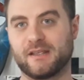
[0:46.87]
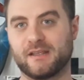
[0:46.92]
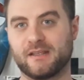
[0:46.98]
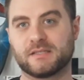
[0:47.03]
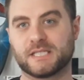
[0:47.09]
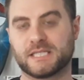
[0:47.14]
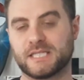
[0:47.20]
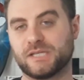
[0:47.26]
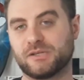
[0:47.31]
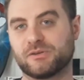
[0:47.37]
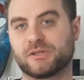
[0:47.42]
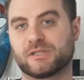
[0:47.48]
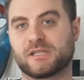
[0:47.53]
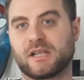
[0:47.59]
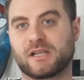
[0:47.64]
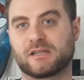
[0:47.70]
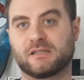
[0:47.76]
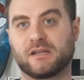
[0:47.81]
secret
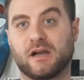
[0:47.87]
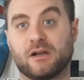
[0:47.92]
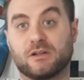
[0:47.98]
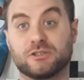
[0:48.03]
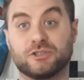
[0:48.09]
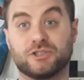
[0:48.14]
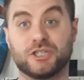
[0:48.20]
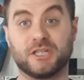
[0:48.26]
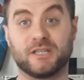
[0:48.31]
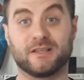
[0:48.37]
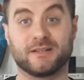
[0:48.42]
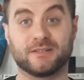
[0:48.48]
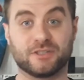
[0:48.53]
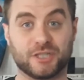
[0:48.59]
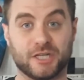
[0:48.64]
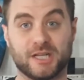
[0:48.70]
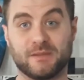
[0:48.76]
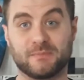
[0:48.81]
technology that
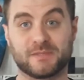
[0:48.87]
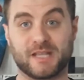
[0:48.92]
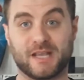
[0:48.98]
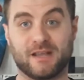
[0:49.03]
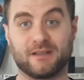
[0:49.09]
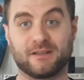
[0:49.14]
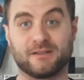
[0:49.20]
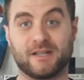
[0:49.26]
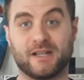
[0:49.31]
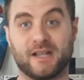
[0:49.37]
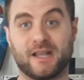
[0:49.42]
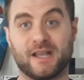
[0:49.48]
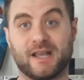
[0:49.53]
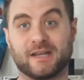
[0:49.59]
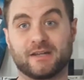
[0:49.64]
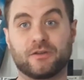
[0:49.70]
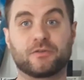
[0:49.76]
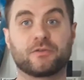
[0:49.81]
James Halliday
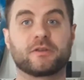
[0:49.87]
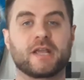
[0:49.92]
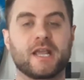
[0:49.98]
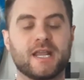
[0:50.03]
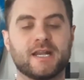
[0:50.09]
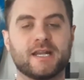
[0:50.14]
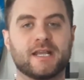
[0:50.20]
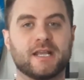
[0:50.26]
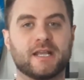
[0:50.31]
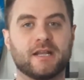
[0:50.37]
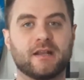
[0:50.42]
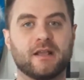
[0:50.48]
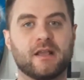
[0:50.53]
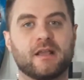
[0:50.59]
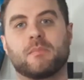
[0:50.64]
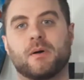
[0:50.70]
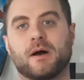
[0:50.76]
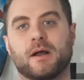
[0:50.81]
had created
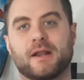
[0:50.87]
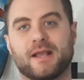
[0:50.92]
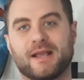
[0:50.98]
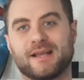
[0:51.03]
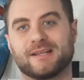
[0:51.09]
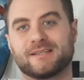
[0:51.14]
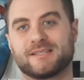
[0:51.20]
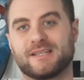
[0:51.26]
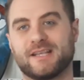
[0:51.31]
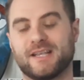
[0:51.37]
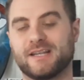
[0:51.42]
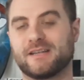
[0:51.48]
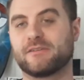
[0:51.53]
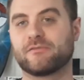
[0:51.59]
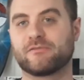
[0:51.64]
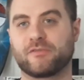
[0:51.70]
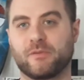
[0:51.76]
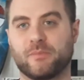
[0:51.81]
but has
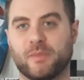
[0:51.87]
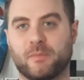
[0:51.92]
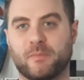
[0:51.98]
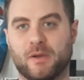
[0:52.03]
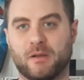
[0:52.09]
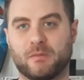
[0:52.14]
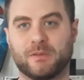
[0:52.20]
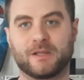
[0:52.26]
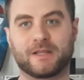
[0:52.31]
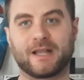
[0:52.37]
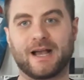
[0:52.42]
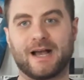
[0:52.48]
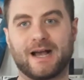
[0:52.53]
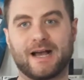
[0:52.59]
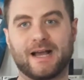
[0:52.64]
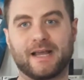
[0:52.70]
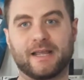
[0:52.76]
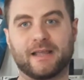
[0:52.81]
hidden from the public
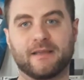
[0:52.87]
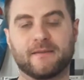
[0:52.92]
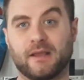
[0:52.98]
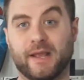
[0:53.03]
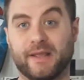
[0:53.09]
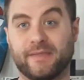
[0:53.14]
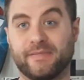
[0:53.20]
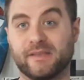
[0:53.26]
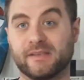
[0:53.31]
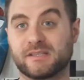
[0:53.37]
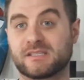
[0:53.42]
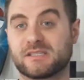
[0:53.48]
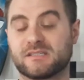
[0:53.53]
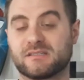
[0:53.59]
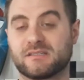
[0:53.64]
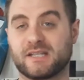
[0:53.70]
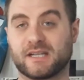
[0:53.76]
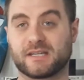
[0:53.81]
eye. And this
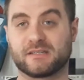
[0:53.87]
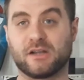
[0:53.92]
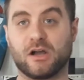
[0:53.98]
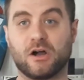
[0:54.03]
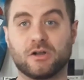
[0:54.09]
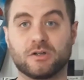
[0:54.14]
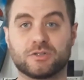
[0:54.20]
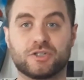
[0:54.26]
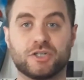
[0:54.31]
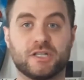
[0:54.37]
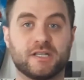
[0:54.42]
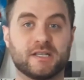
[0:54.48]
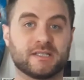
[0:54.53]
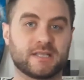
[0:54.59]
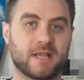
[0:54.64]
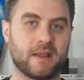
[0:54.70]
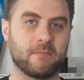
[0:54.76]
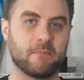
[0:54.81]
technology
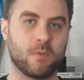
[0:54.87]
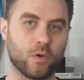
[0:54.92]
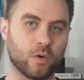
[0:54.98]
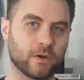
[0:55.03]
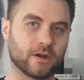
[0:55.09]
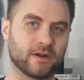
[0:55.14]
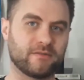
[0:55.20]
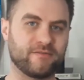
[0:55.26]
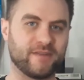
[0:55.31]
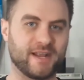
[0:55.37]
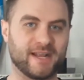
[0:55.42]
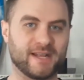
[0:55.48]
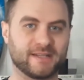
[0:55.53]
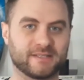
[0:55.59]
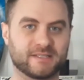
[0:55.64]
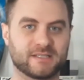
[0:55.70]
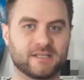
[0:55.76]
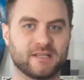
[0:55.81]
is a more
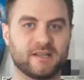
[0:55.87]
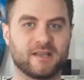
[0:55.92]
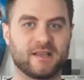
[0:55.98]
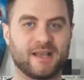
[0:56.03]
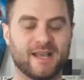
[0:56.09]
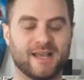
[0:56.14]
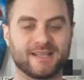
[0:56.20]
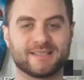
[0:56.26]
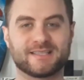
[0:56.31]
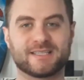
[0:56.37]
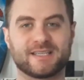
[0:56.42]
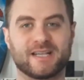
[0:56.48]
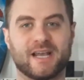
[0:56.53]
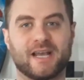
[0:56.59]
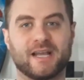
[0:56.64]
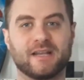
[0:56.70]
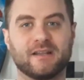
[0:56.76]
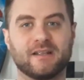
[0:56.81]
advanced
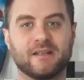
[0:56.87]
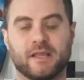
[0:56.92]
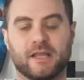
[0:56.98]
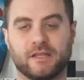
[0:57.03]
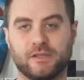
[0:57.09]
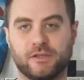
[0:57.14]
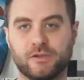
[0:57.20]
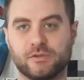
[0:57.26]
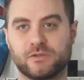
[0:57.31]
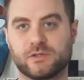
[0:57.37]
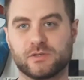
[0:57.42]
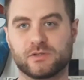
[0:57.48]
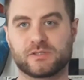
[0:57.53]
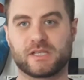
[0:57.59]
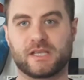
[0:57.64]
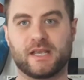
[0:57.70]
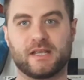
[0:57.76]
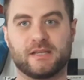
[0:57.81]
headset that
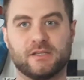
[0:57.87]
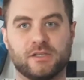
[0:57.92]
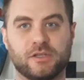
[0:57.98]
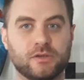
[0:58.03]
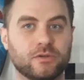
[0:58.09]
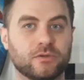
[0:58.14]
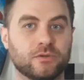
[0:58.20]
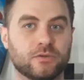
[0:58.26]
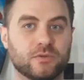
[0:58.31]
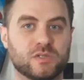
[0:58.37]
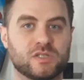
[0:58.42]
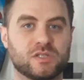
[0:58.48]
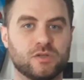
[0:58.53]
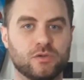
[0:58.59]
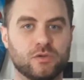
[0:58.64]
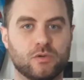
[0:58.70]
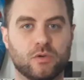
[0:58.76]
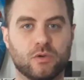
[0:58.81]
users can use
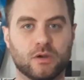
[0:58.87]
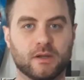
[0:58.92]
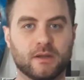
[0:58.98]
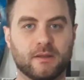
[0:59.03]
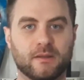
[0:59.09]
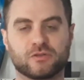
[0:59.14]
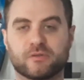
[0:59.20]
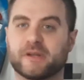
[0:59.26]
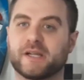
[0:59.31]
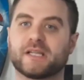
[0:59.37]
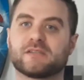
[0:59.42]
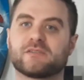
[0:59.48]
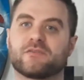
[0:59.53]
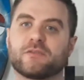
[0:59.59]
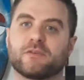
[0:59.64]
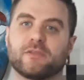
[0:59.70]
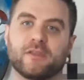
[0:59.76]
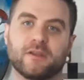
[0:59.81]
to
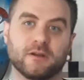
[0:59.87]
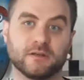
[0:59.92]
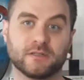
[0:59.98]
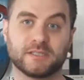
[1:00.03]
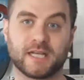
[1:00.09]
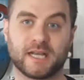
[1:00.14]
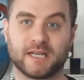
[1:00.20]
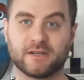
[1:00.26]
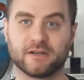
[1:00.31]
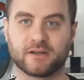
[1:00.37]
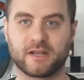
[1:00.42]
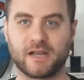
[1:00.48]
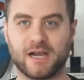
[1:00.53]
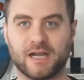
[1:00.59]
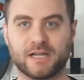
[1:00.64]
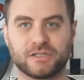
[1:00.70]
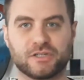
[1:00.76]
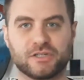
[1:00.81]
transfer their entire
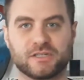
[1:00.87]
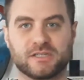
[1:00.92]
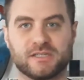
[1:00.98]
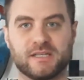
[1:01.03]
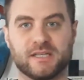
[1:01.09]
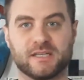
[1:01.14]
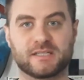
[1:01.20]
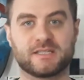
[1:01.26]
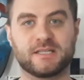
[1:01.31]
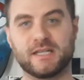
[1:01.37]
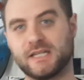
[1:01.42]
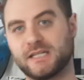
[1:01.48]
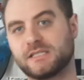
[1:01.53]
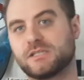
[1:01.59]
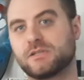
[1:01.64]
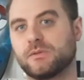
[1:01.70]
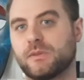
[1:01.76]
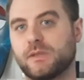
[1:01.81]
consciousness
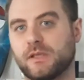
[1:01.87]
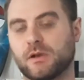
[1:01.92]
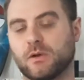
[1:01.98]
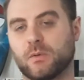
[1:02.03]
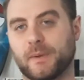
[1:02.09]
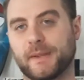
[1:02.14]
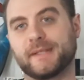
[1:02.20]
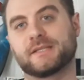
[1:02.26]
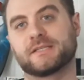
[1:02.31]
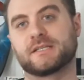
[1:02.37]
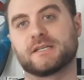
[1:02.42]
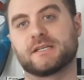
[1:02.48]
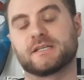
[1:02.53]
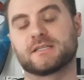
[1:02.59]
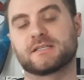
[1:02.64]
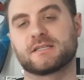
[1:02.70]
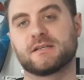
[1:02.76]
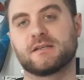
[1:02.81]
into the
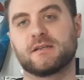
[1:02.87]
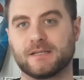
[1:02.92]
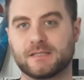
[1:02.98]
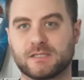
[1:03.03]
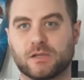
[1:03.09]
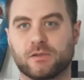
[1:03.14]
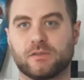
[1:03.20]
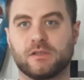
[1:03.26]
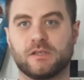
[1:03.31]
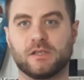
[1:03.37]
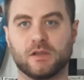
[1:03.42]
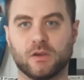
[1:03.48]
Oasis. And so the